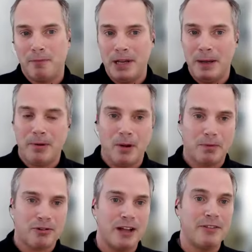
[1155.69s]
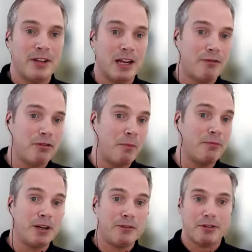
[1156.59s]
people presenting from
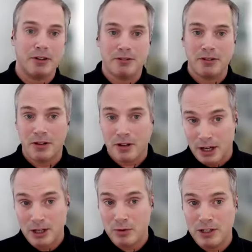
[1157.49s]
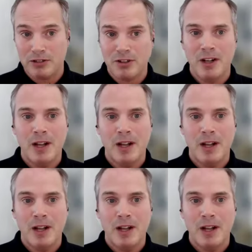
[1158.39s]
different countries,